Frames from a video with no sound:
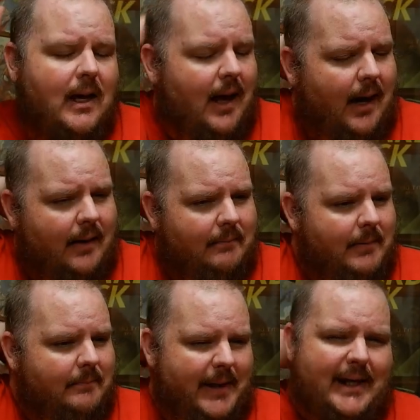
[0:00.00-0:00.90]

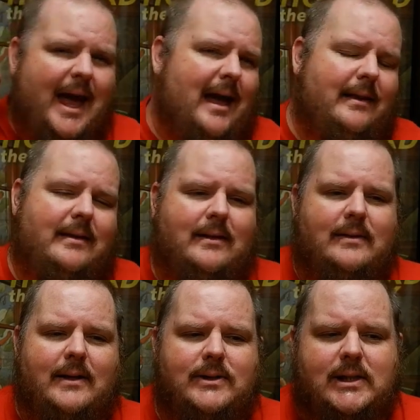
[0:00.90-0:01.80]
But yeah,
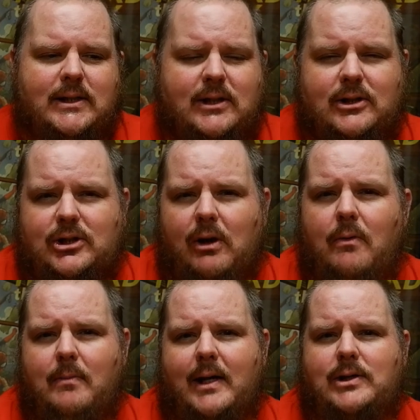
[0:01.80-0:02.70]
there's just
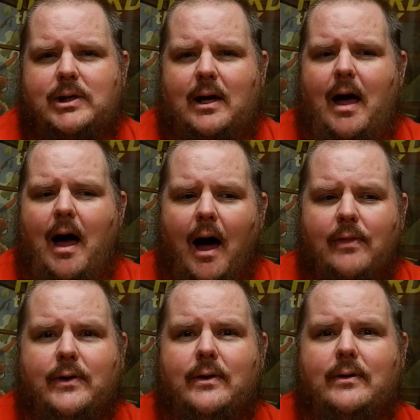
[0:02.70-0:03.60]
so much
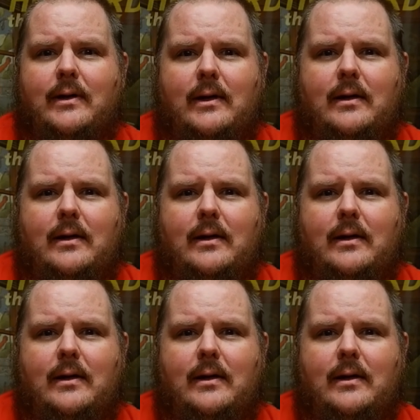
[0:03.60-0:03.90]
other